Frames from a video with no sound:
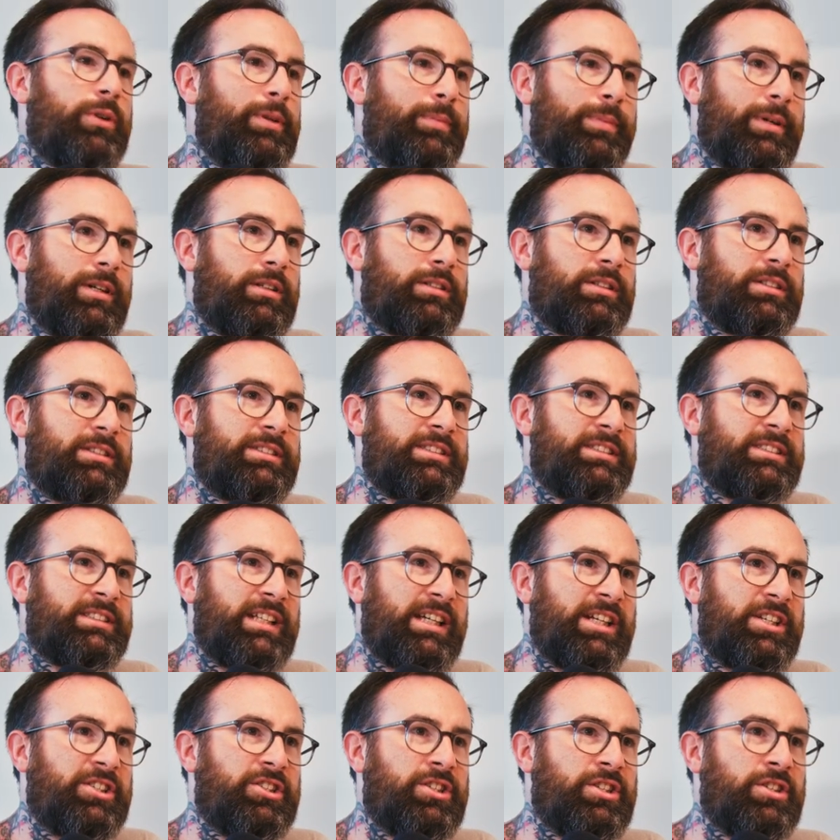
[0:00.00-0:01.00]
because
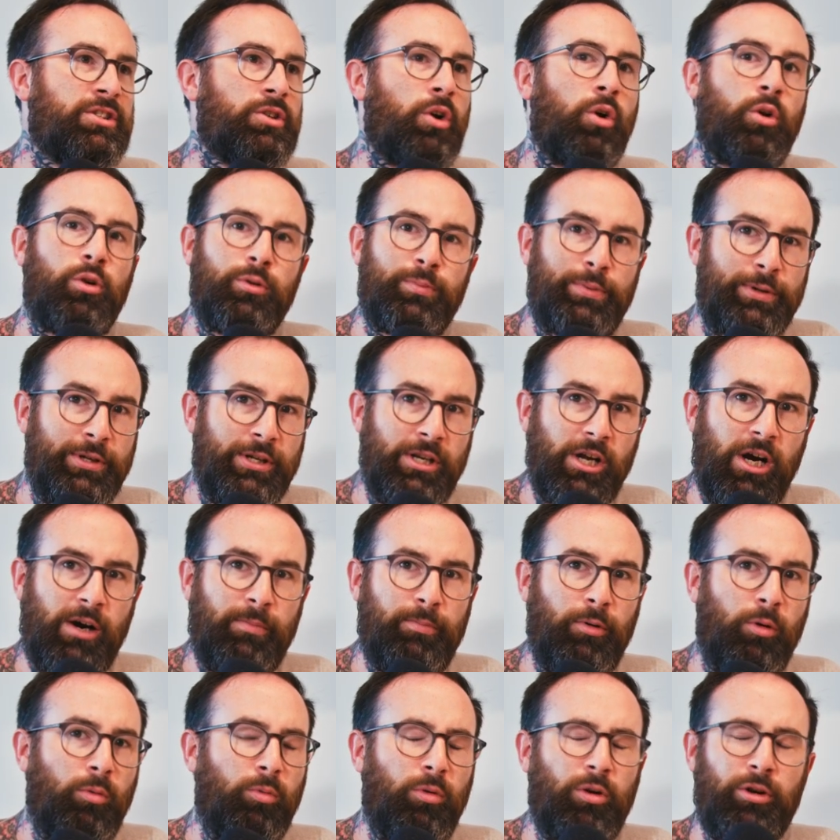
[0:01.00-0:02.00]
it's just opened up
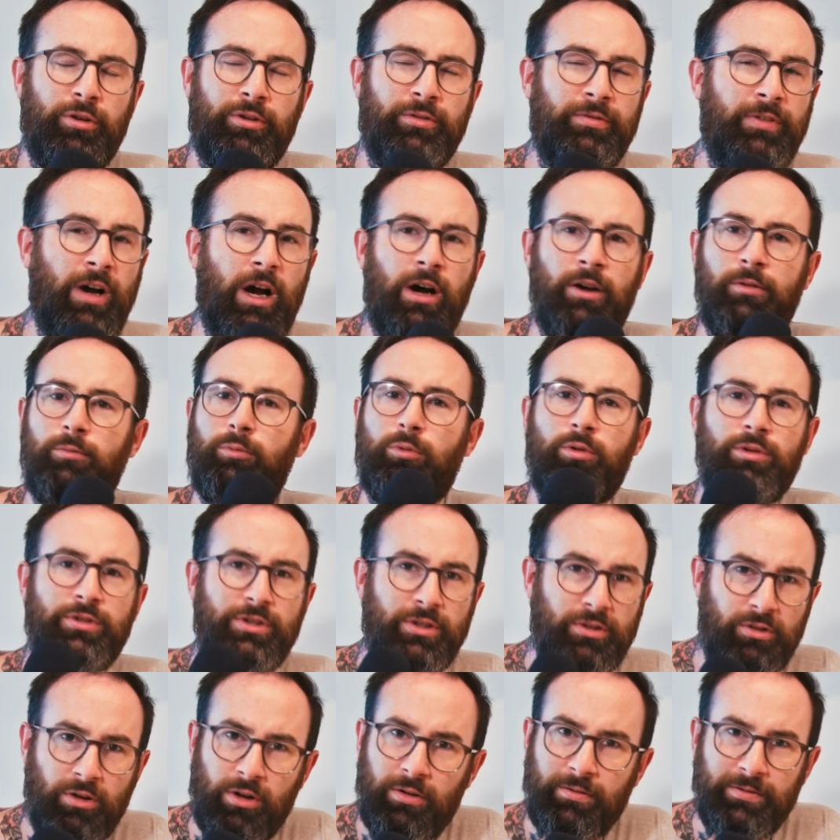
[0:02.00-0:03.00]
a world of
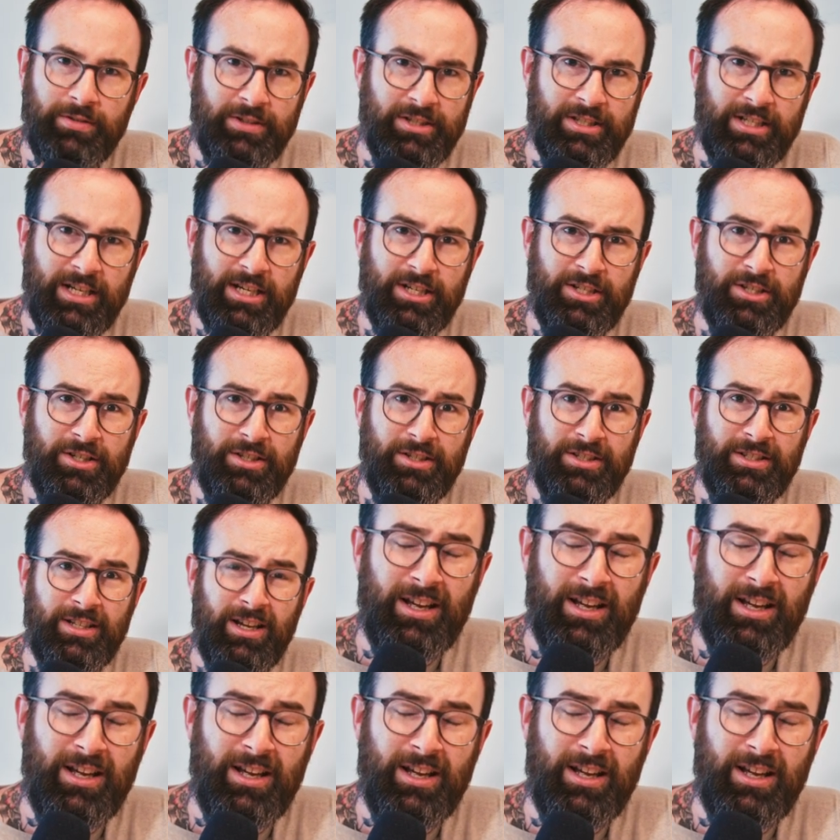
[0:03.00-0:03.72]
unwanted conversations